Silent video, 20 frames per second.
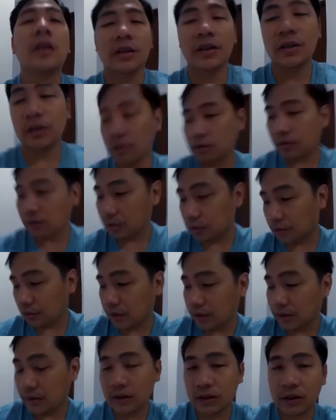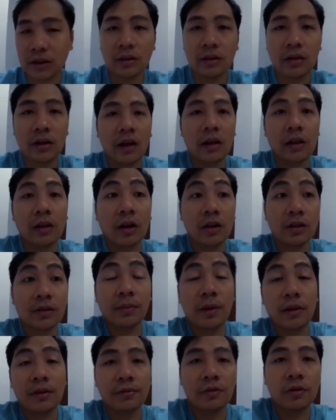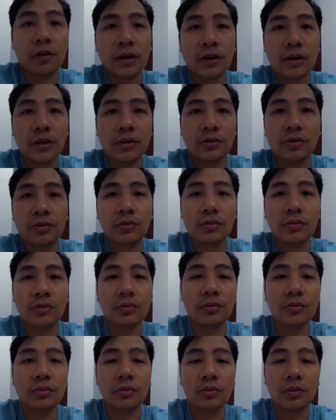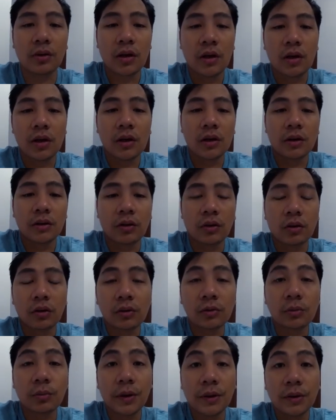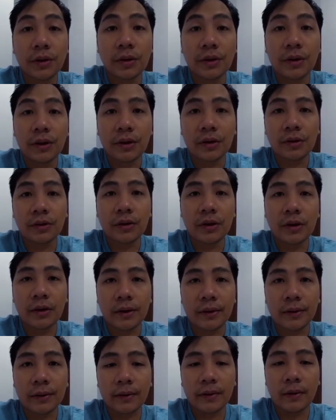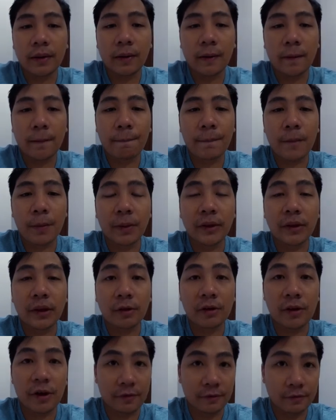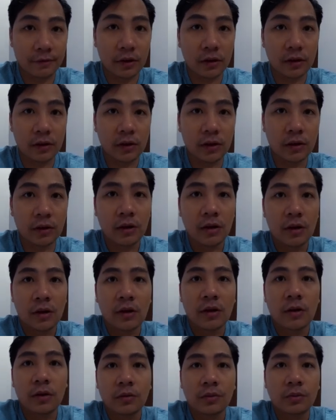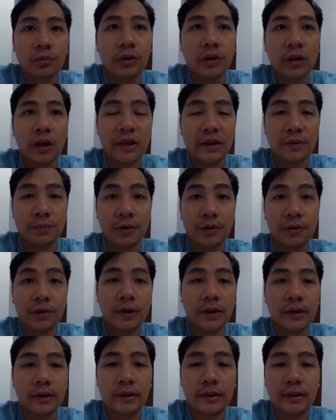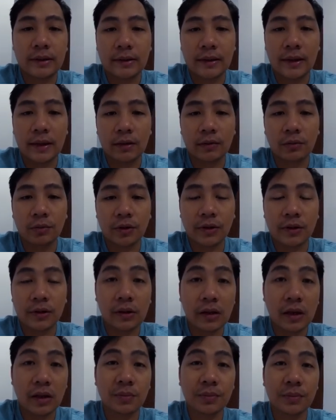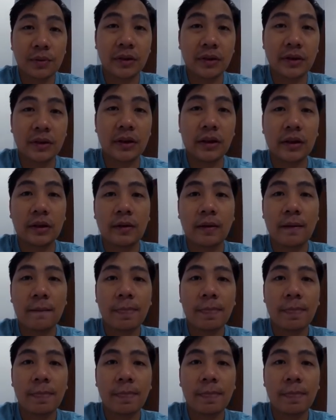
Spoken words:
Here you can see I lost my voice due to the cold weather here that upon arrival we experienced and we're still experiencing.